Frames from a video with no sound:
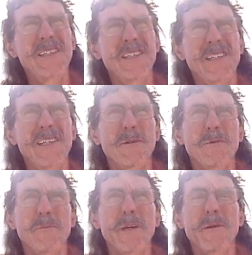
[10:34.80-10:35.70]
you need them
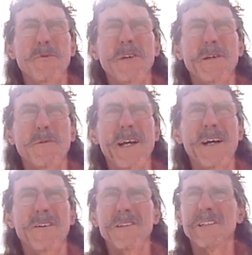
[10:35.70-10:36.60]
to be pretty
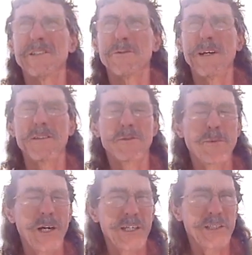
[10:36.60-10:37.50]
round as
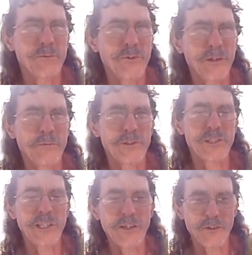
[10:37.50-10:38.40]
possible, and with
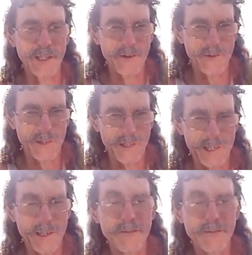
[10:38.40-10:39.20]
steel definitely.